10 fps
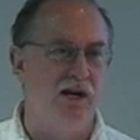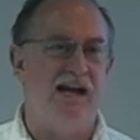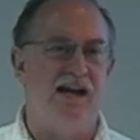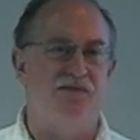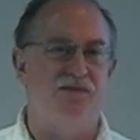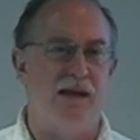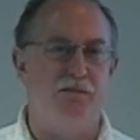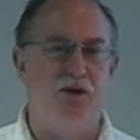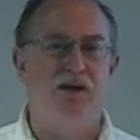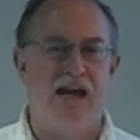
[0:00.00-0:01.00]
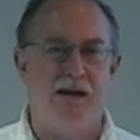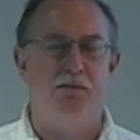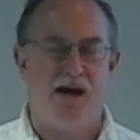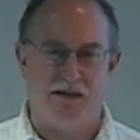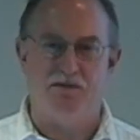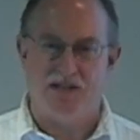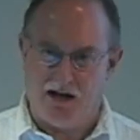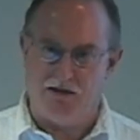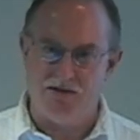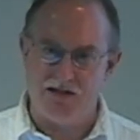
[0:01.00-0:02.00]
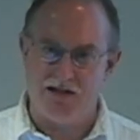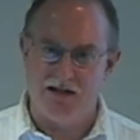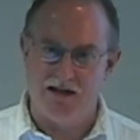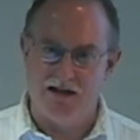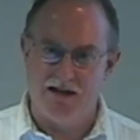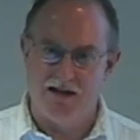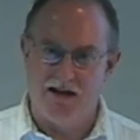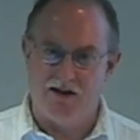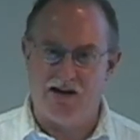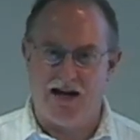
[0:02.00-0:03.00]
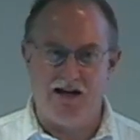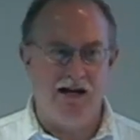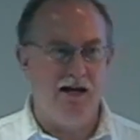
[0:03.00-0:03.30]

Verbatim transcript: if they build a game by themselves. Okay?